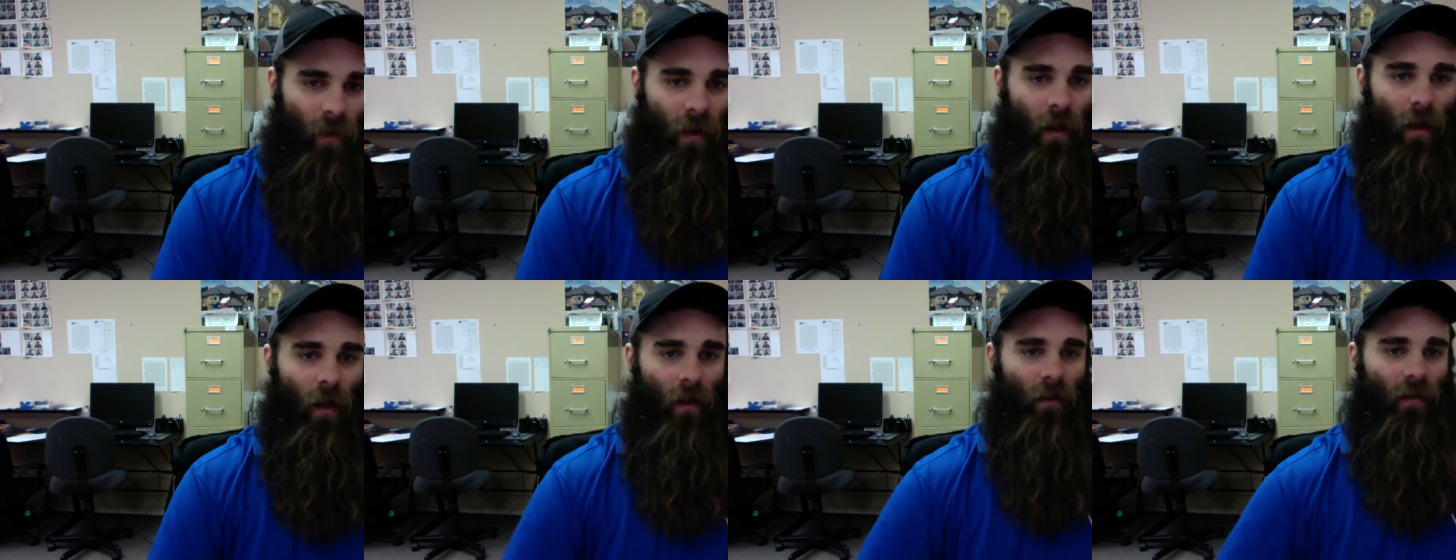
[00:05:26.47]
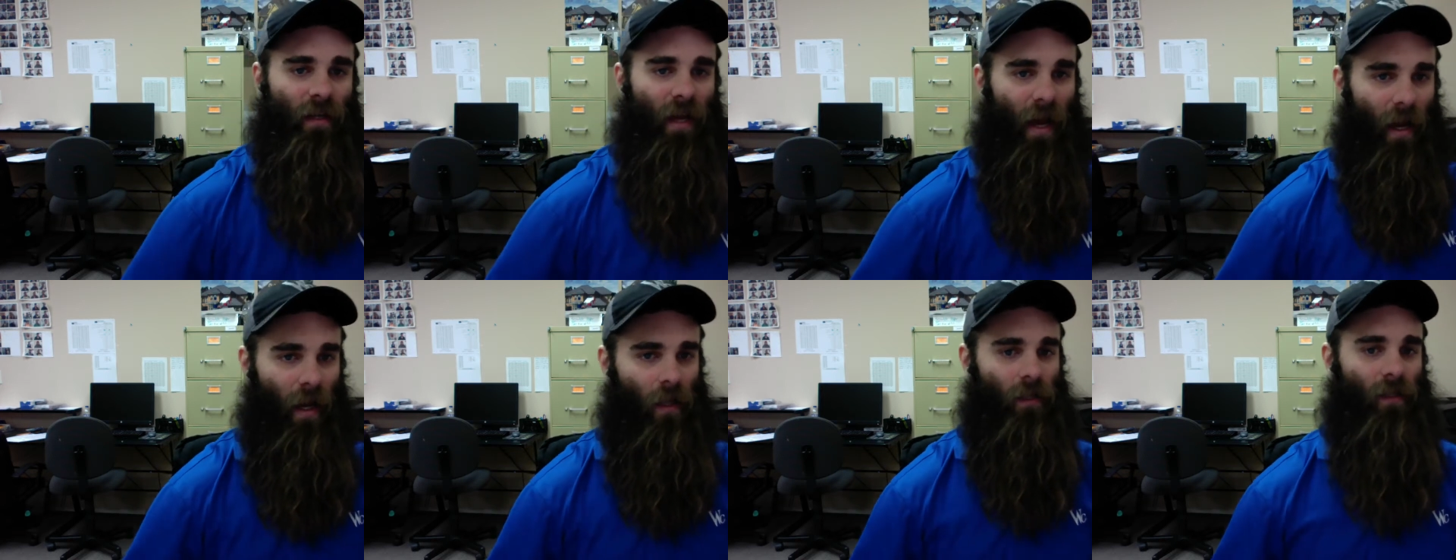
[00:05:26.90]
in
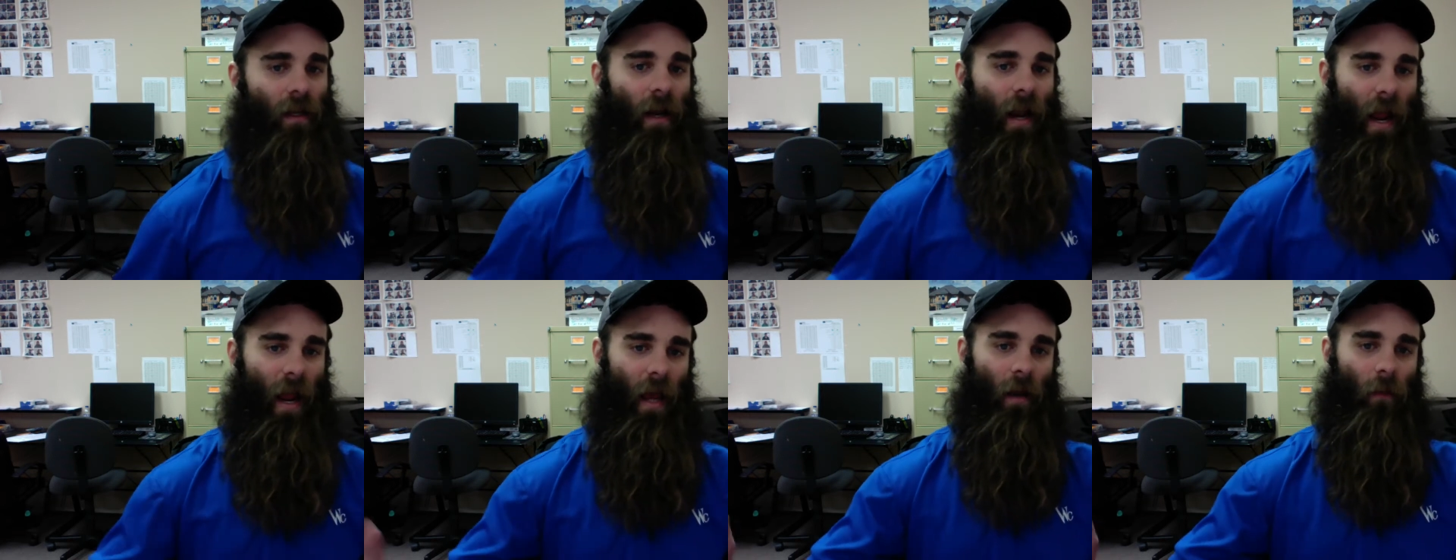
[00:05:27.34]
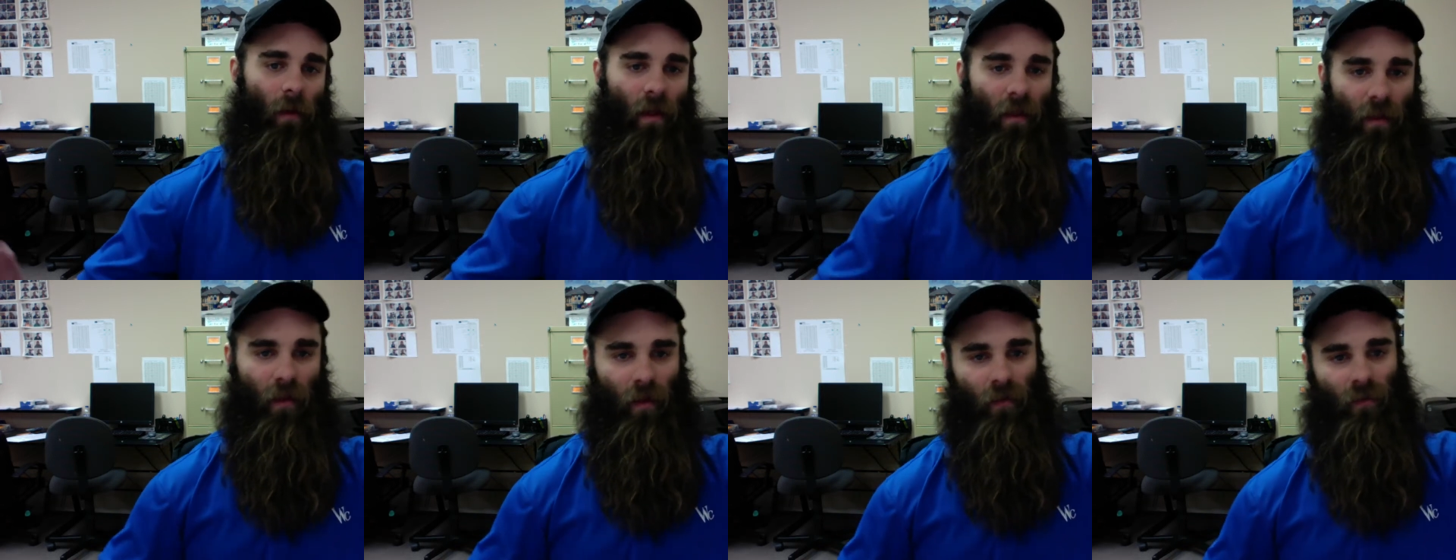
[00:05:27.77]
text and
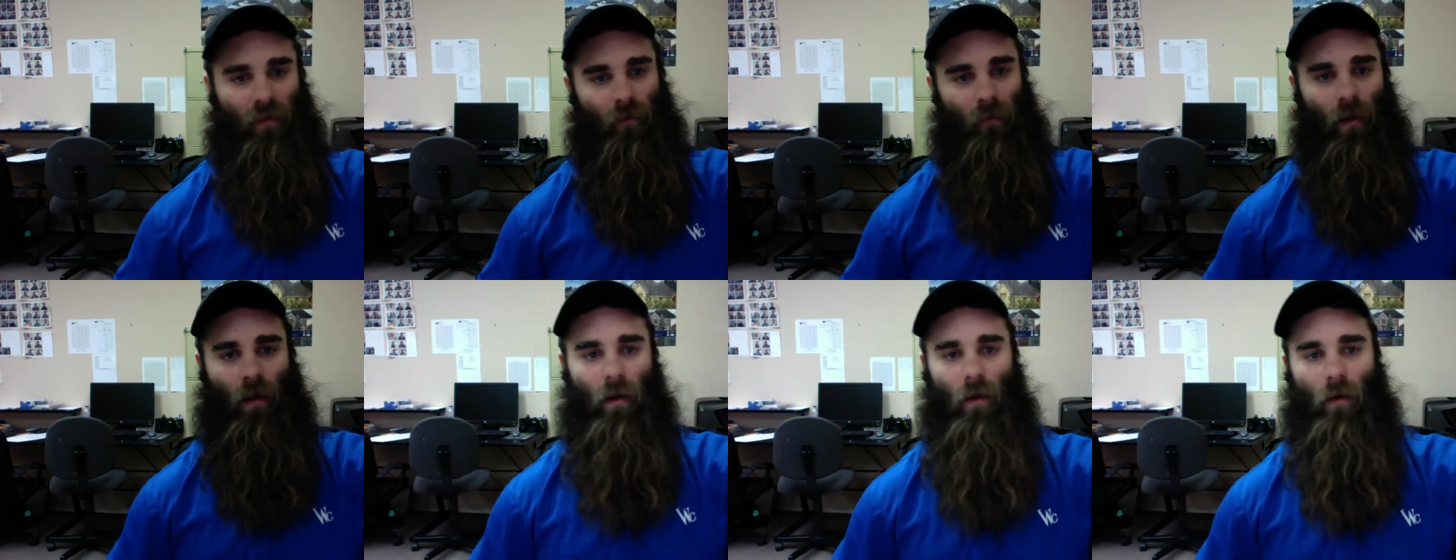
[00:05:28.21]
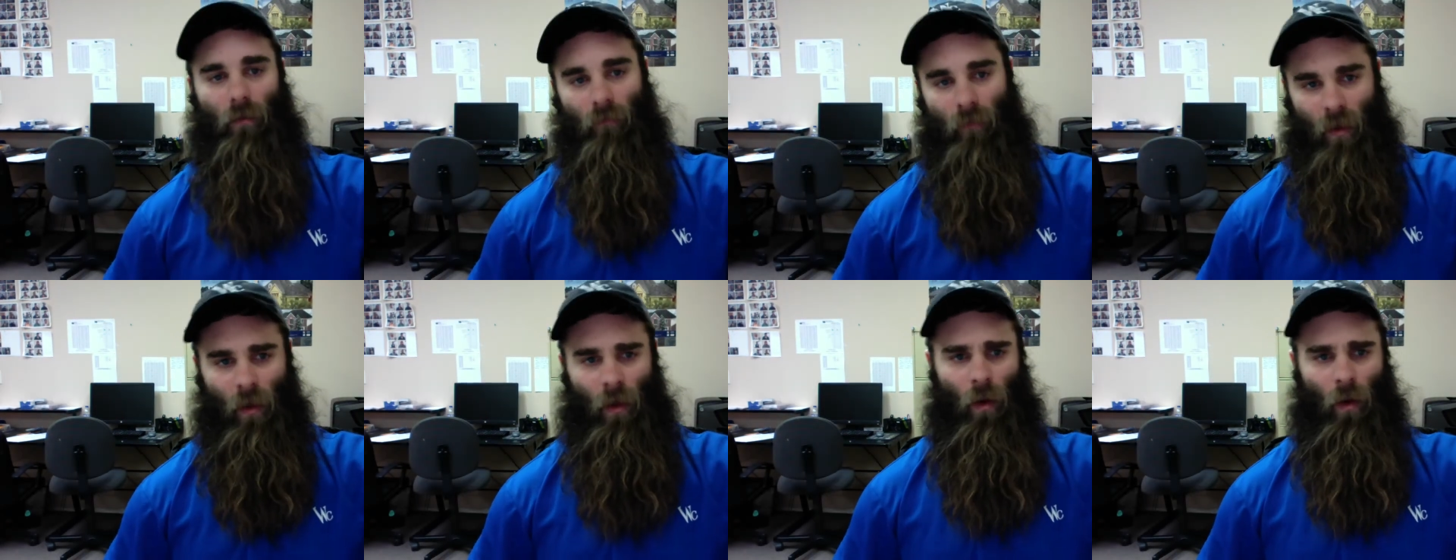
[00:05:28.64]
animate things, you know,